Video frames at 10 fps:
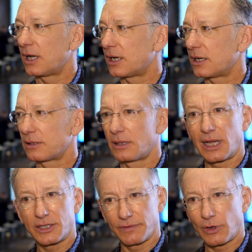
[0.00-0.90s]

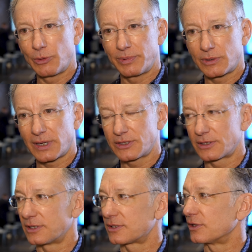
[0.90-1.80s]
Lots of open
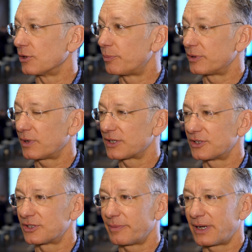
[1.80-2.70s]
questions. There are open
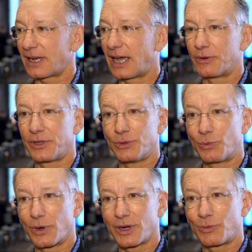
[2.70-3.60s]
questions about how do you
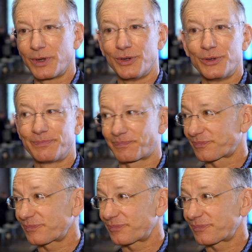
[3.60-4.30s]
work when you